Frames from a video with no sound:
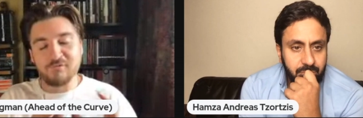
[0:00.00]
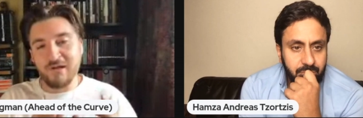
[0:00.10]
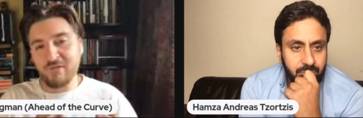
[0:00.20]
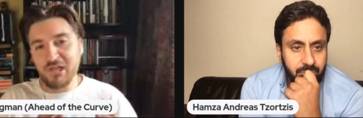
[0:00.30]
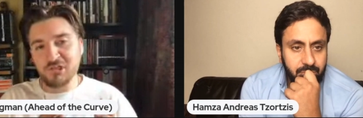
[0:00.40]

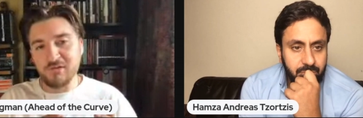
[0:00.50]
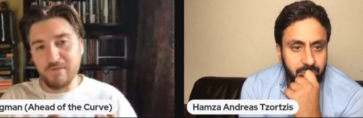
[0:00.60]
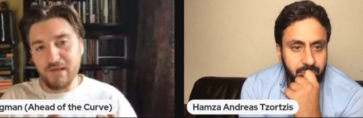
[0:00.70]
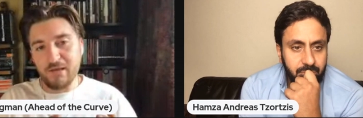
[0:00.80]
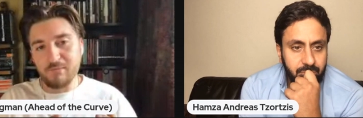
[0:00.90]
Speaker 1: foundation
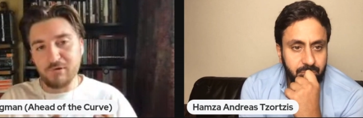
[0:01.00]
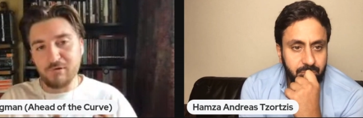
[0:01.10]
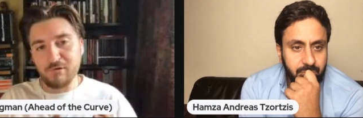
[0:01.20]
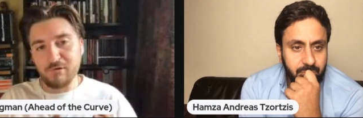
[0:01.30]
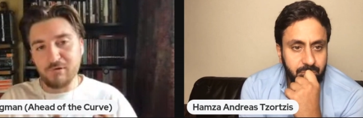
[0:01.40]
there,
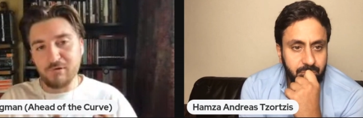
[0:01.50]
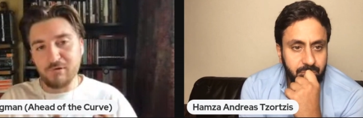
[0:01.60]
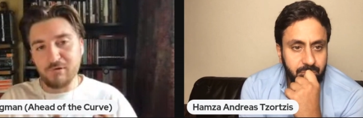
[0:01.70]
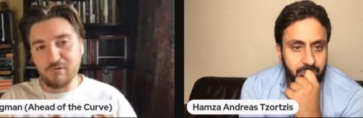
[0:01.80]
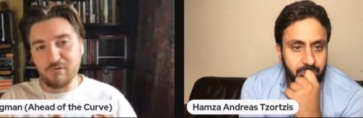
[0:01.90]
because
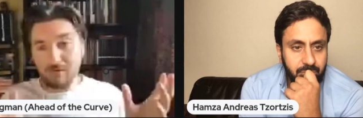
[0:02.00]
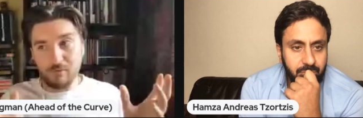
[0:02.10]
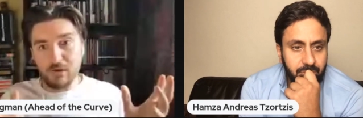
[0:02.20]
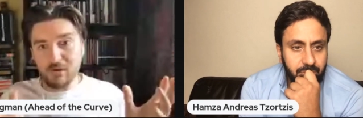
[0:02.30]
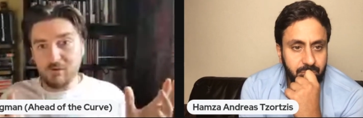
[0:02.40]

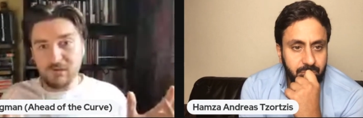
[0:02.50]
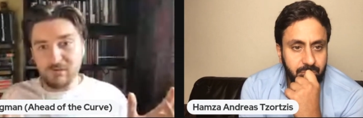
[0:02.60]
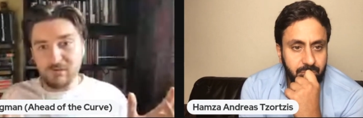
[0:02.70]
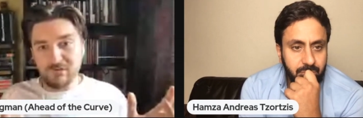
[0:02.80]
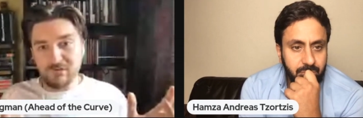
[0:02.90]
why couldn't he
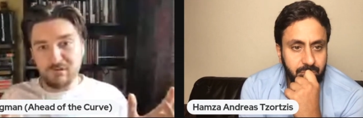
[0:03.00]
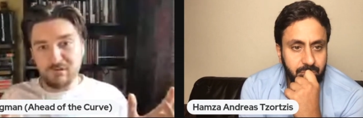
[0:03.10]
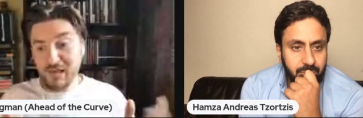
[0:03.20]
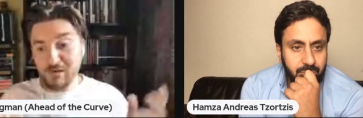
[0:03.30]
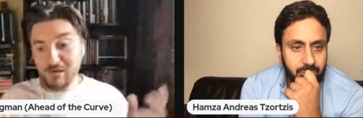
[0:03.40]
have just said,
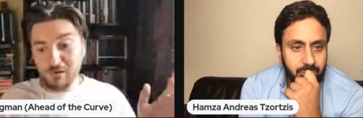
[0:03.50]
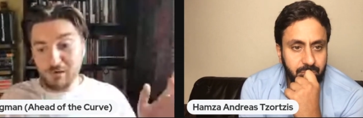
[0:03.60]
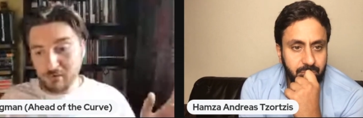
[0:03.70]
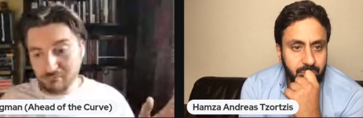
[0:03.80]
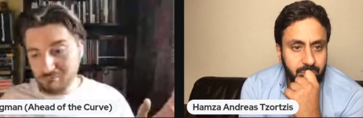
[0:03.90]
hey, look,